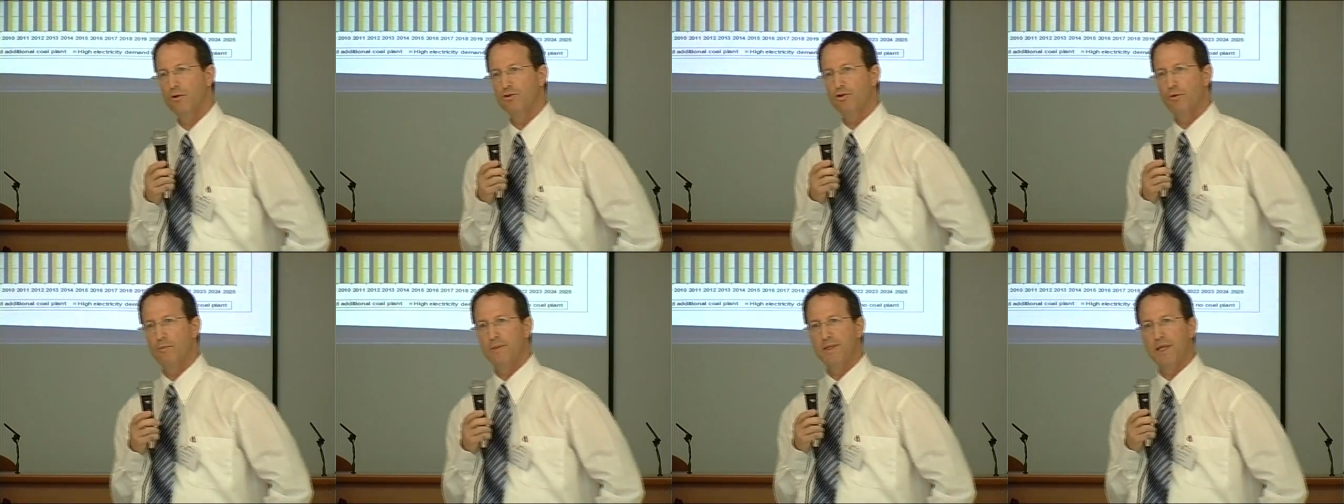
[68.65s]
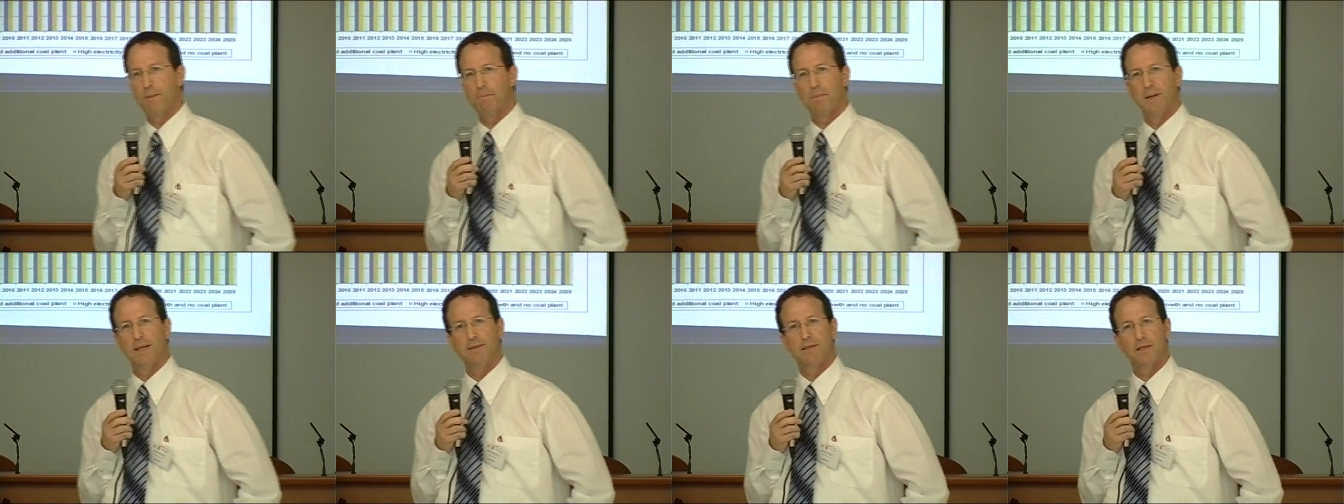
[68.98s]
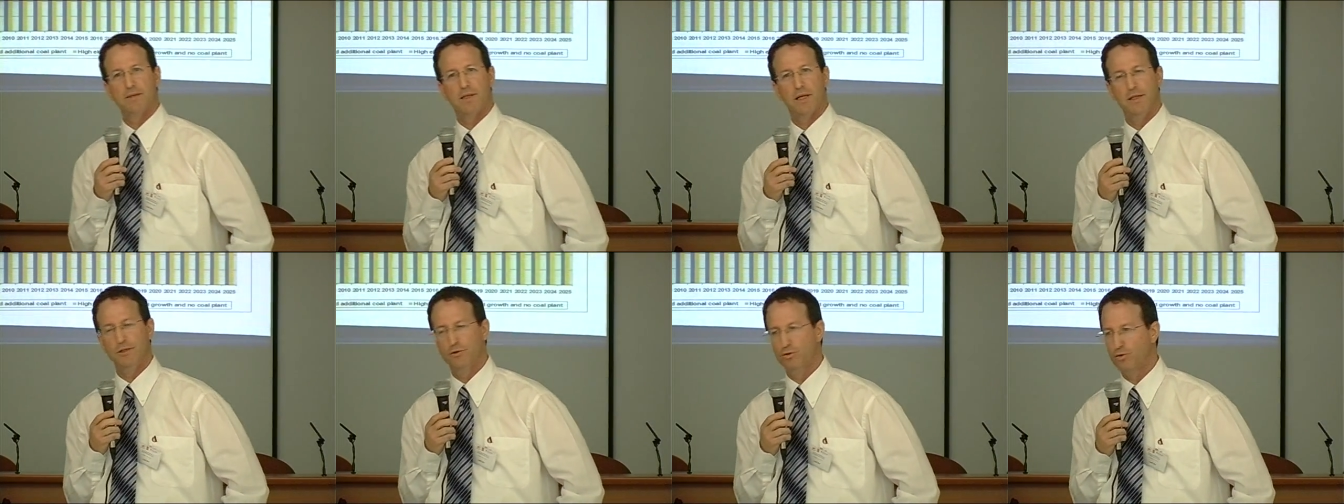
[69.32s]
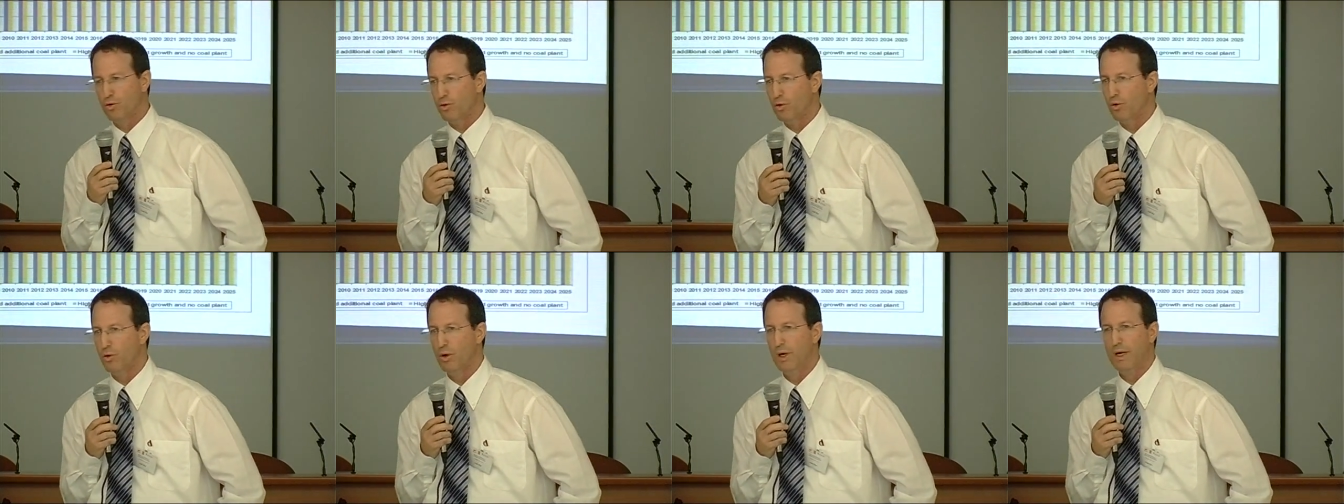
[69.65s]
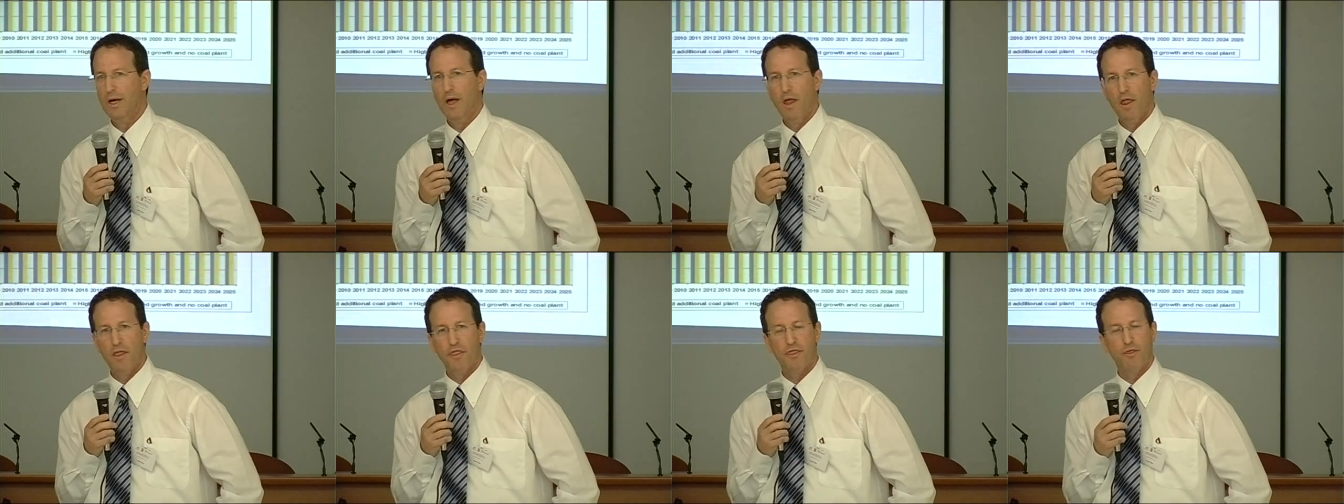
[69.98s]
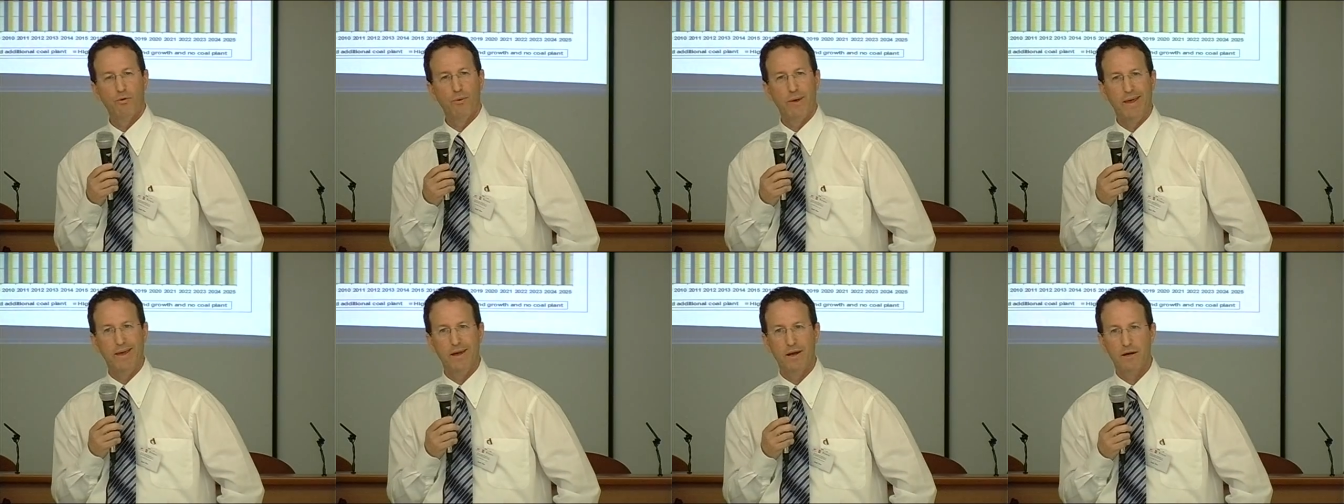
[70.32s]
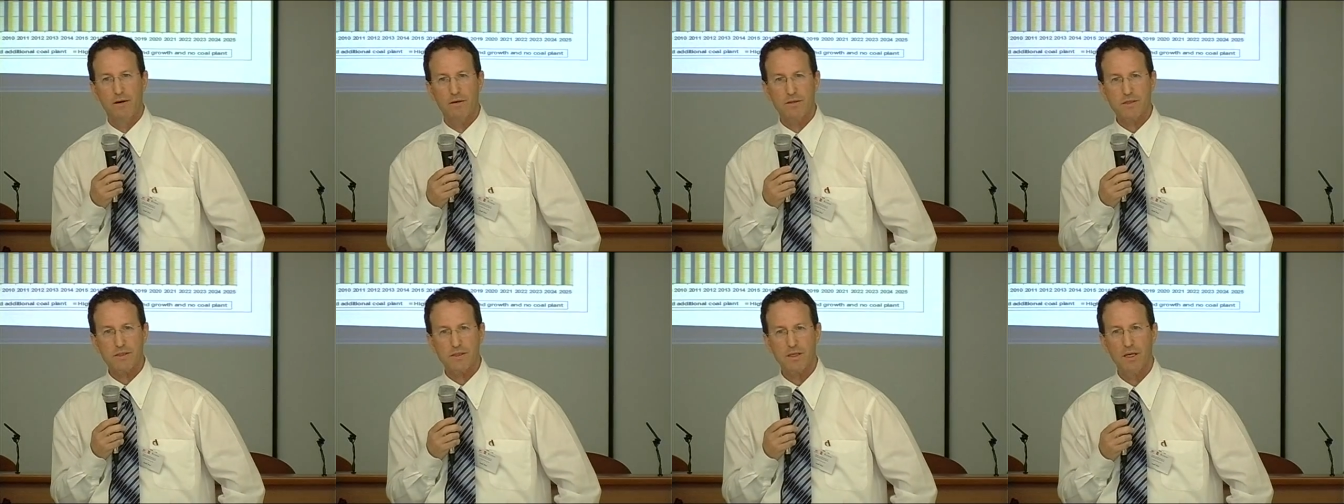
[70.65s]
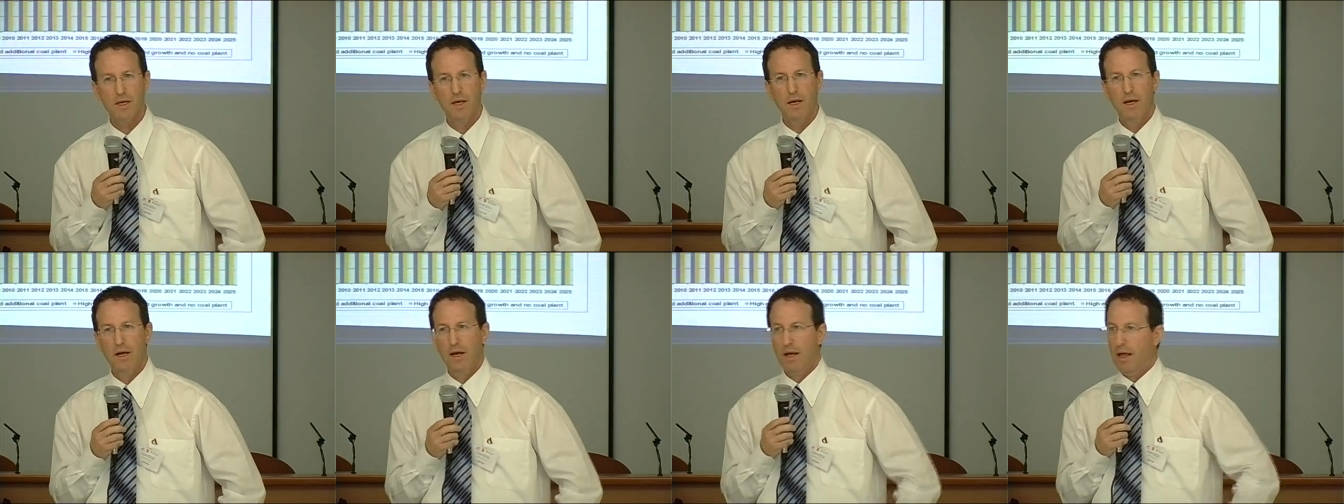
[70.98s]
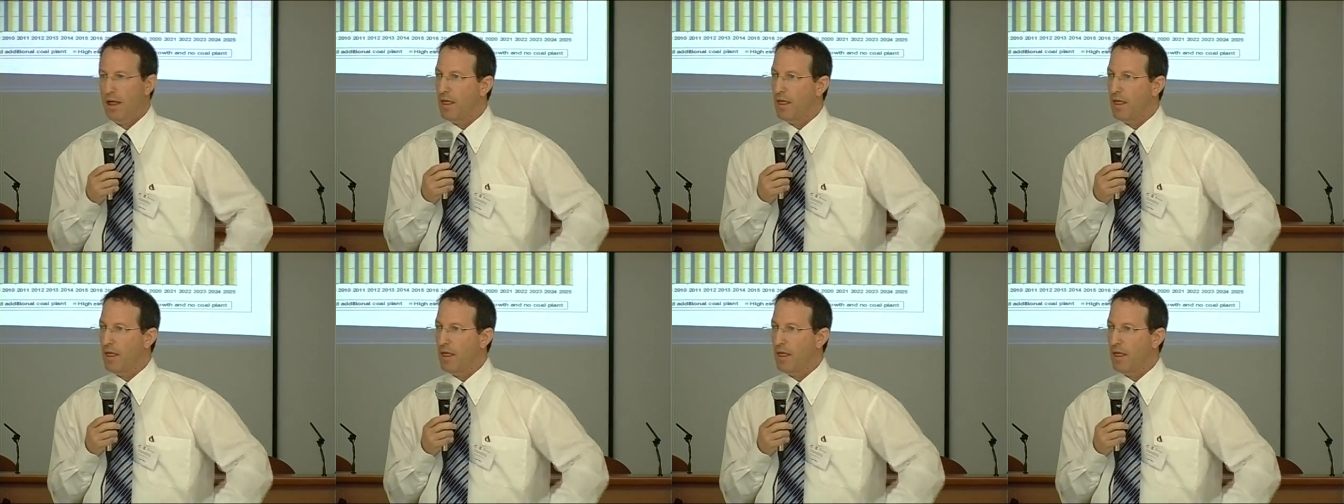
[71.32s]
going to be depleted in two, three years.